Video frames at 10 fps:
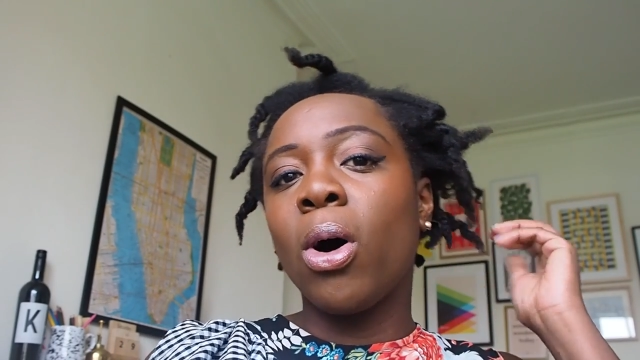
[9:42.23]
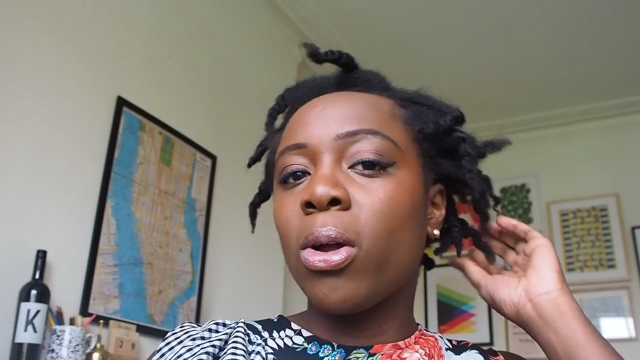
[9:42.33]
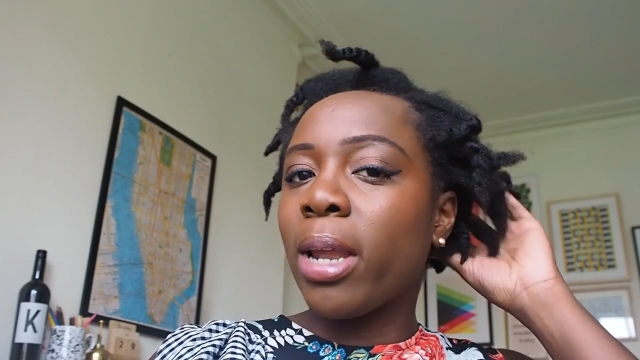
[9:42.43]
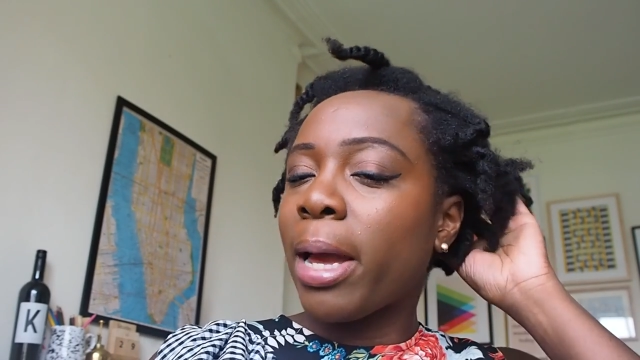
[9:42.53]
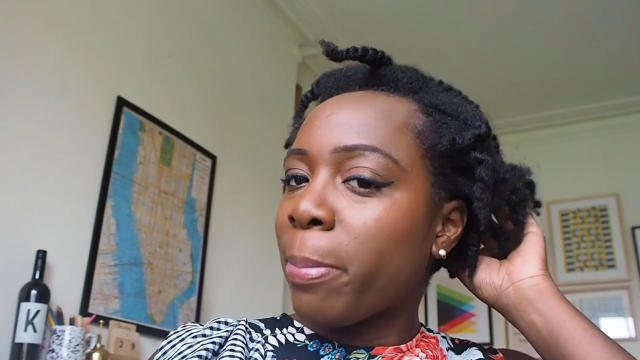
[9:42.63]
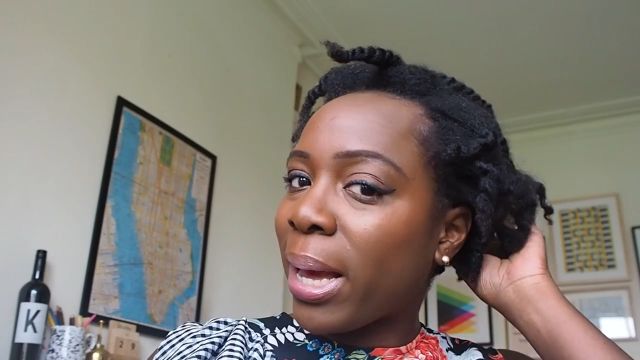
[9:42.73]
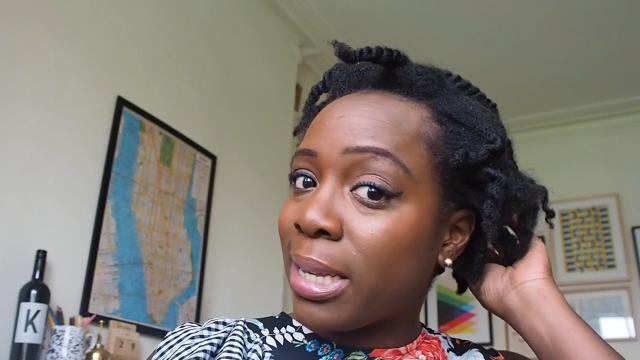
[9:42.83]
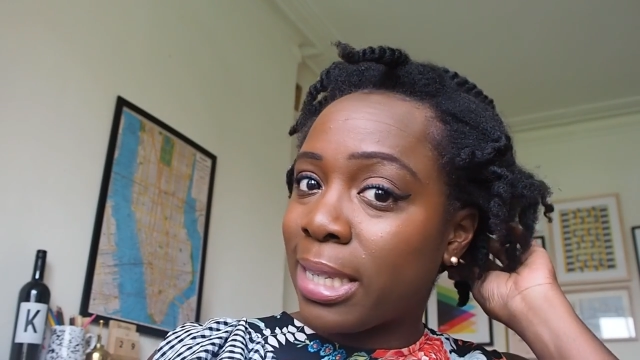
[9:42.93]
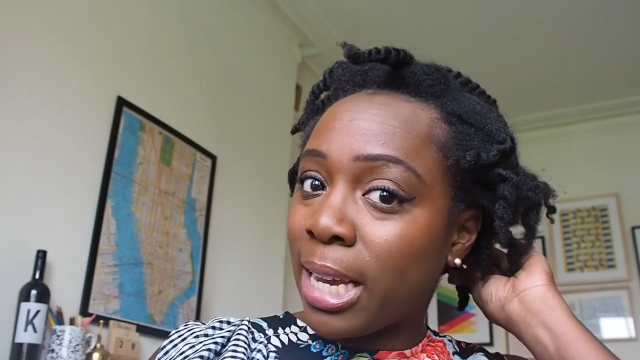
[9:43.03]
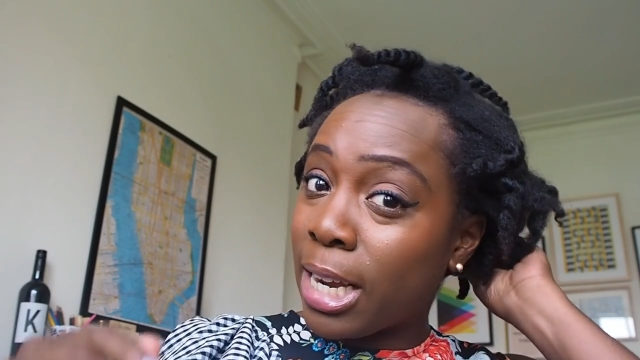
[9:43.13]
online
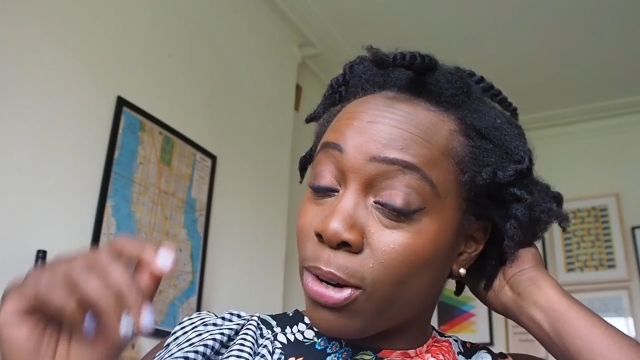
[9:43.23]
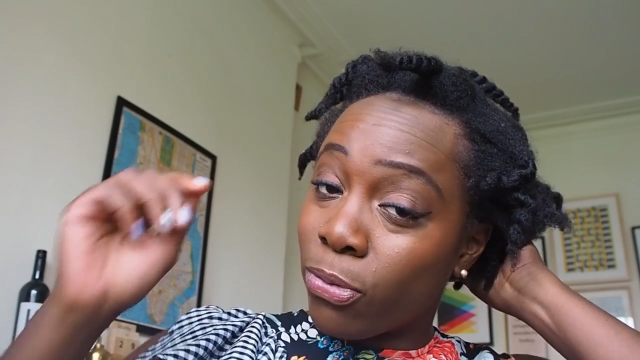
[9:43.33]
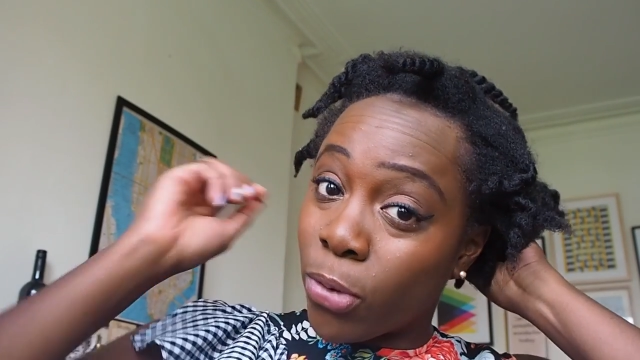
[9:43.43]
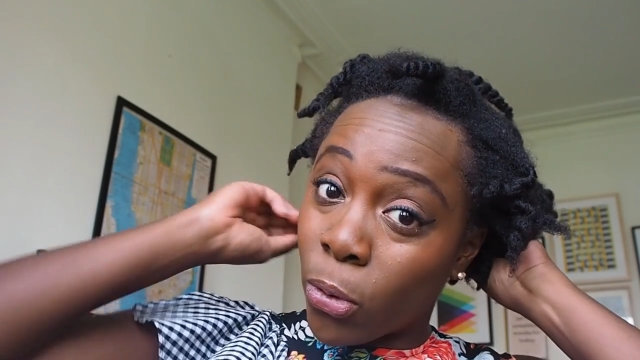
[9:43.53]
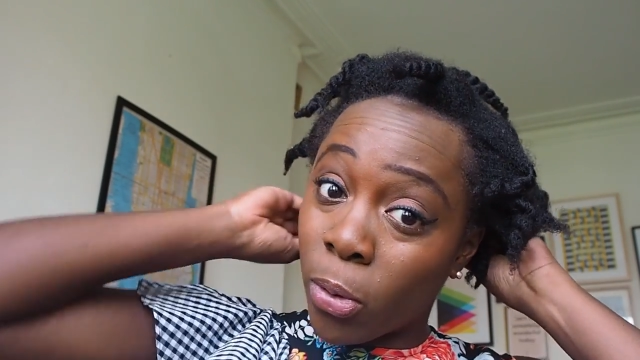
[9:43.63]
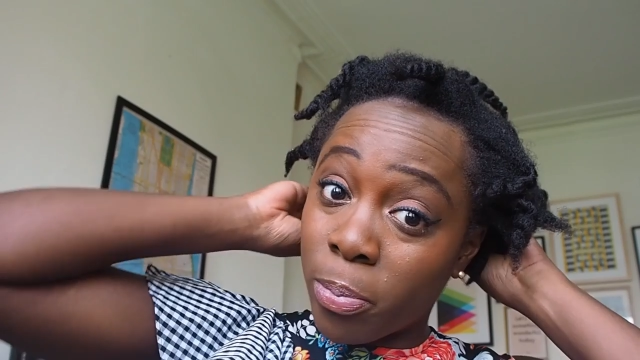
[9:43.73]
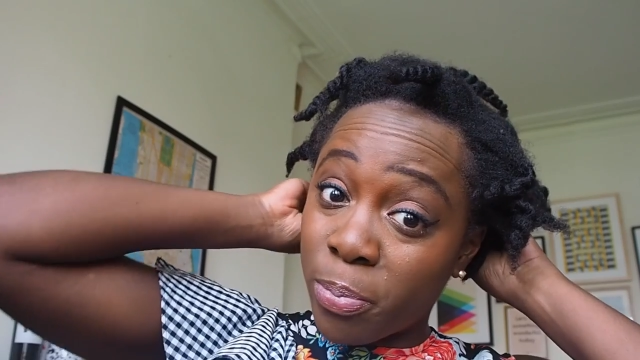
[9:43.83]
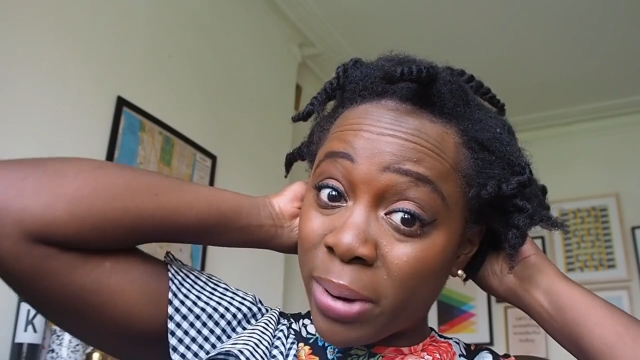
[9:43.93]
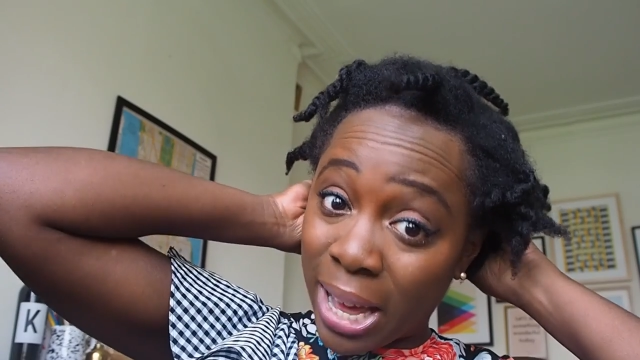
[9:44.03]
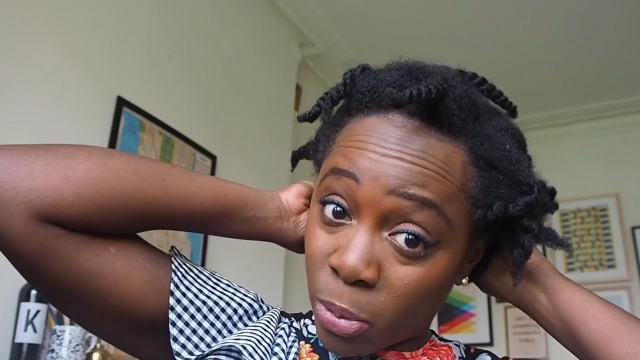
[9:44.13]
magazine for
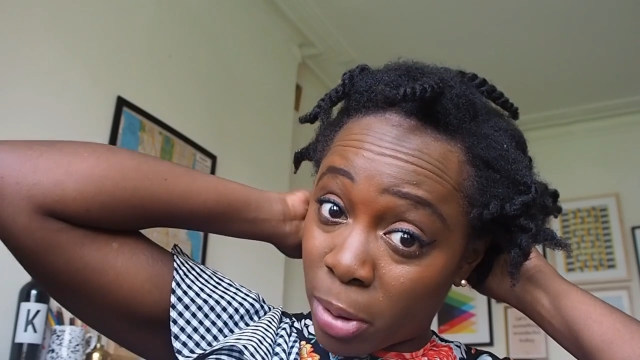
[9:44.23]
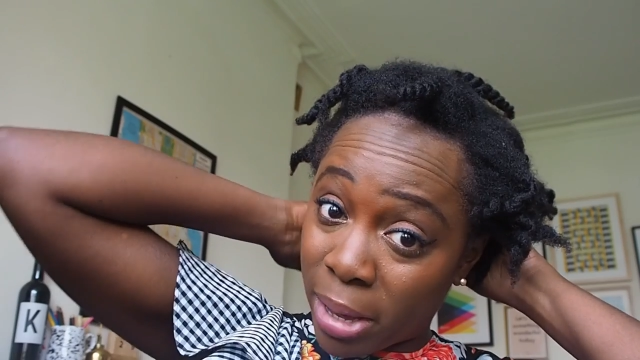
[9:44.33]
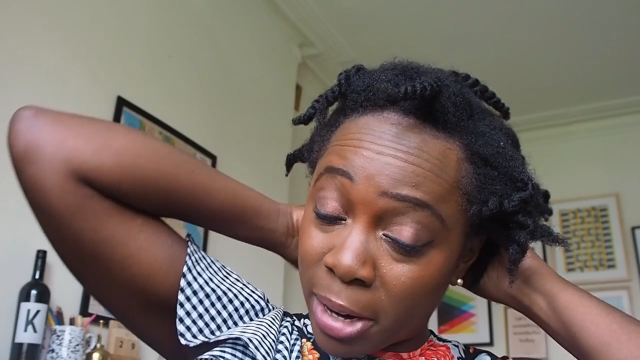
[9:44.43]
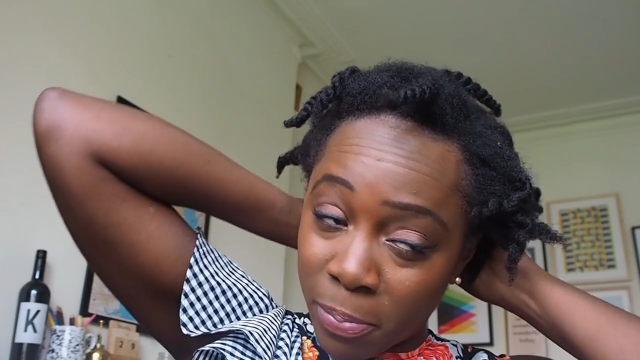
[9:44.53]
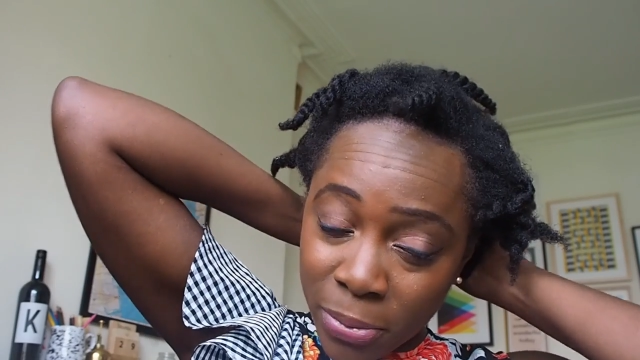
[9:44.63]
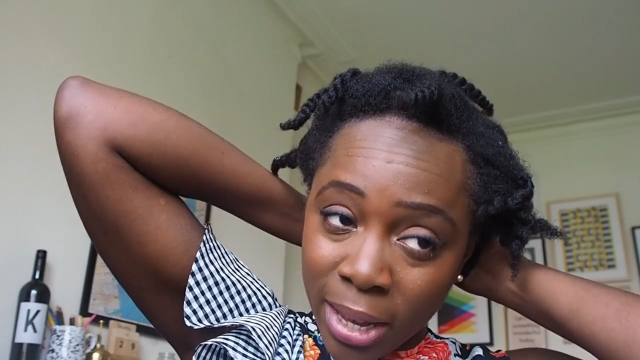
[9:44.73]
black women.